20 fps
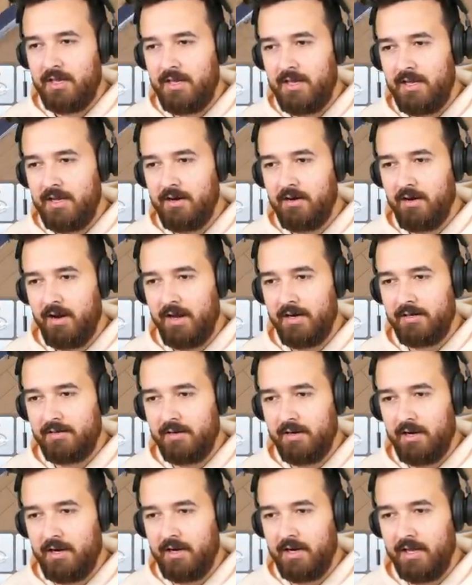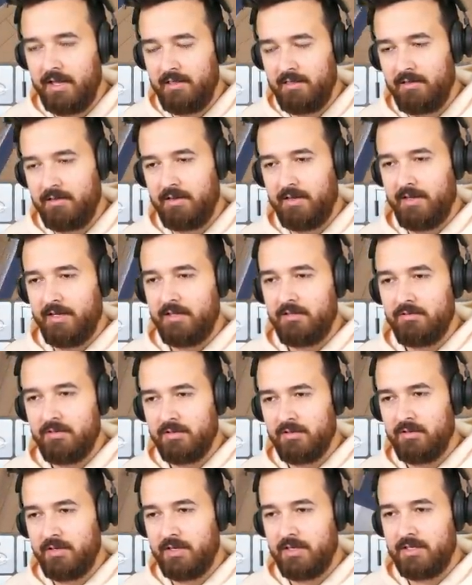Here, I, I guess we'll
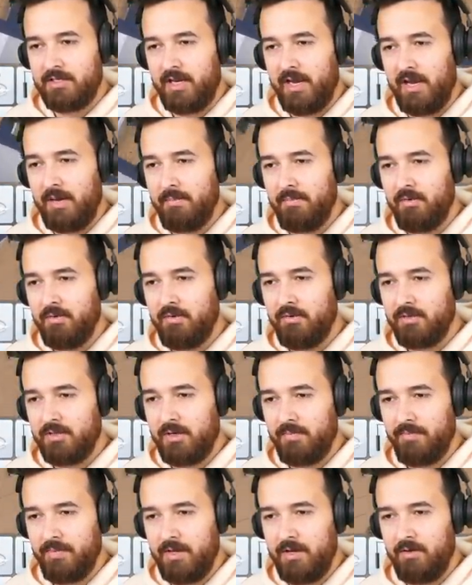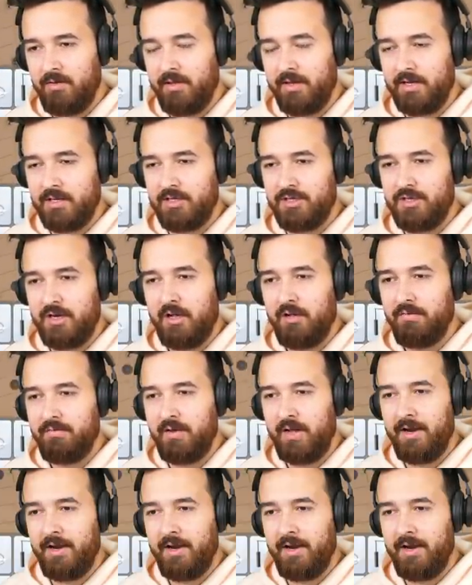just do like a table or something or like a shelf.